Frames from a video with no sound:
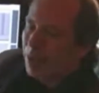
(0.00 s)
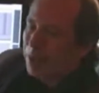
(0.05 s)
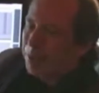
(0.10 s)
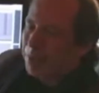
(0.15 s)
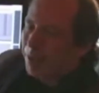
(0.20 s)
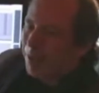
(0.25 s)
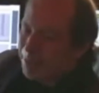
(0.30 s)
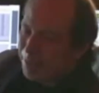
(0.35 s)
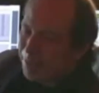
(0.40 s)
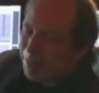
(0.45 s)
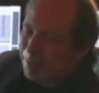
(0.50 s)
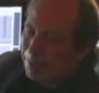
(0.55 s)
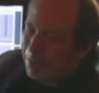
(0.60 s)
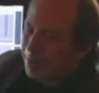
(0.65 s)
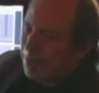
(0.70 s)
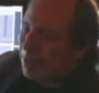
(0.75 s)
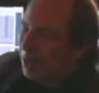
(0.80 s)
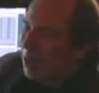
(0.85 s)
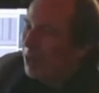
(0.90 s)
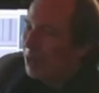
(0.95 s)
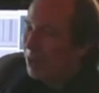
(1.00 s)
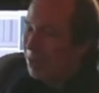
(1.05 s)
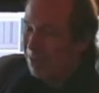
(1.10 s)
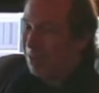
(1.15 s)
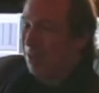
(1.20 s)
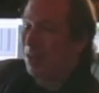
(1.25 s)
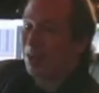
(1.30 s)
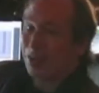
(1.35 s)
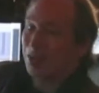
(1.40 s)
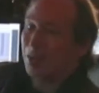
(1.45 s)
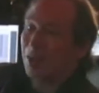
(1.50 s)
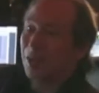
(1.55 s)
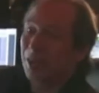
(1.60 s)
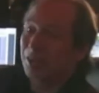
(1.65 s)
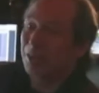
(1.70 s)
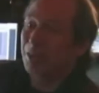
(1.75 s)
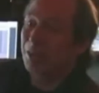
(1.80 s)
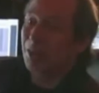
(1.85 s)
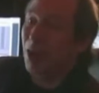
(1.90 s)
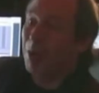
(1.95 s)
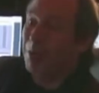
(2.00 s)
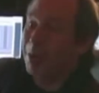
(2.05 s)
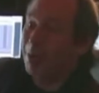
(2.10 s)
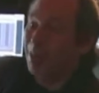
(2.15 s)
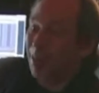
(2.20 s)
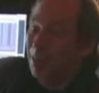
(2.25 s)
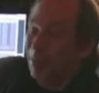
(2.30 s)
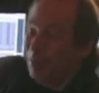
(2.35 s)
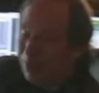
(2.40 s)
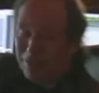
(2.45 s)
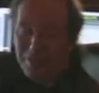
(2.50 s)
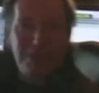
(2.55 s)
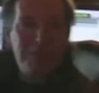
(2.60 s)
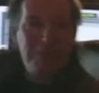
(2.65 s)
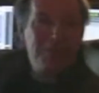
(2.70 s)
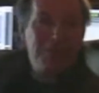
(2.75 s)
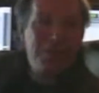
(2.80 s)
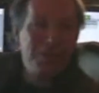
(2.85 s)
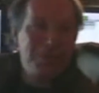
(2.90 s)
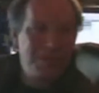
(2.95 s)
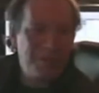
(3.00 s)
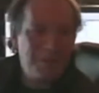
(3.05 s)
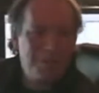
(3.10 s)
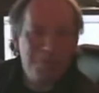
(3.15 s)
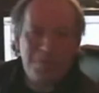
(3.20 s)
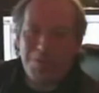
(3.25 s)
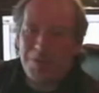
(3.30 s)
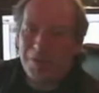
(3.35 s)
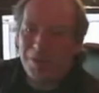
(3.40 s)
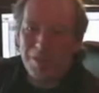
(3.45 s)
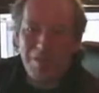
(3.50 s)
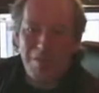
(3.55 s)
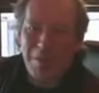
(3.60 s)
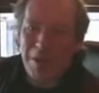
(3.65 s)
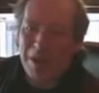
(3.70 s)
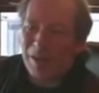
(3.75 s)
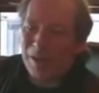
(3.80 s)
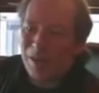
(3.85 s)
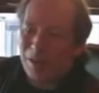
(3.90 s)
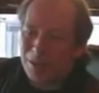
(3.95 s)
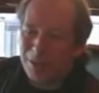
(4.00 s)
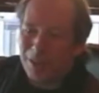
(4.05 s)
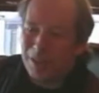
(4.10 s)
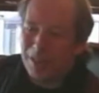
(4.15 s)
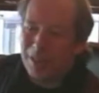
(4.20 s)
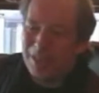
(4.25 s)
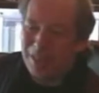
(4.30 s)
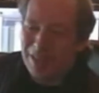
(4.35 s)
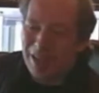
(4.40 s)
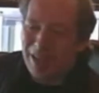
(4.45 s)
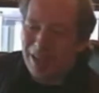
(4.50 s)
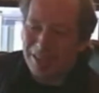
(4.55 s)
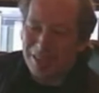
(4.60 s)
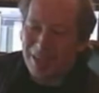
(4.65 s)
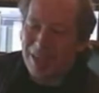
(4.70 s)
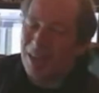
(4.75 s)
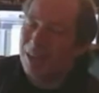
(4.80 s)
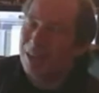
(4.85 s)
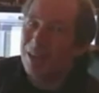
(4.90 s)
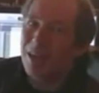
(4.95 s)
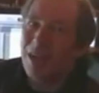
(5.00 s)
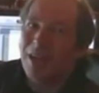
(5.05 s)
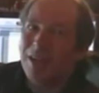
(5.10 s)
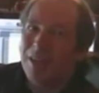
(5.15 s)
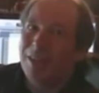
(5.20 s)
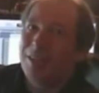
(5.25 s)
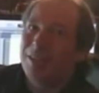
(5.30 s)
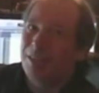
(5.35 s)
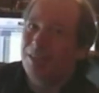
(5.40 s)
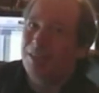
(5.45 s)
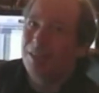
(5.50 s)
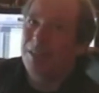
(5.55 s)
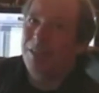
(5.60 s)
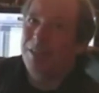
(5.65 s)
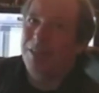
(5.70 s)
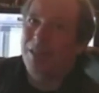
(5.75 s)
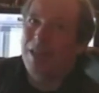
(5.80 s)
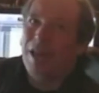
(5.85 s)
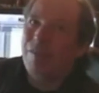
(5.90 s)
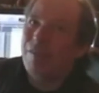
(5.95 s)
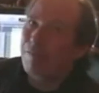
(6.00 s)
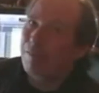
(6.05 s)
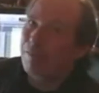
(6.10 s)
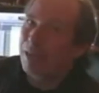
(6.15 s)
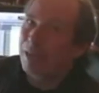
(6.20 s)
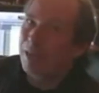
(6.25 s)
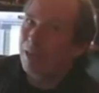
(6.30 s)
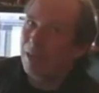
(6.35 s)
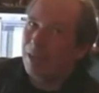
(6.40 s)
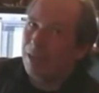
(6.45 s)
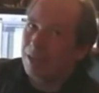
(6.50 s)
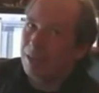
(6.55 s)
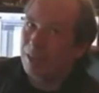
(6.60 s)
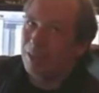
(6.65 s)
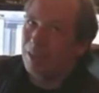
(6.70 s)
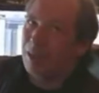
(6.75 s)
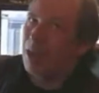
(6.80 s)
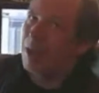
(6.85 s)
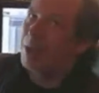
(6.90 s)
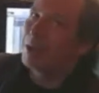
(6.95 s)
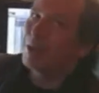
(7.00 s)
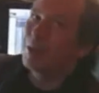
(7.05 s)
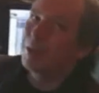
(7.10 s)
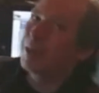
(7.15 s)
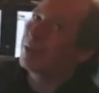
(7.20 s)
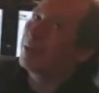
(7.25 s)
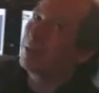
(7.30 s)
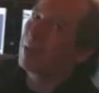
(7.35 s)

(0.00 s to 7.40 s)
plus, look, Sherlock's a comedy, whichever way you look at it, and Dark Knight is definitely, I wasn't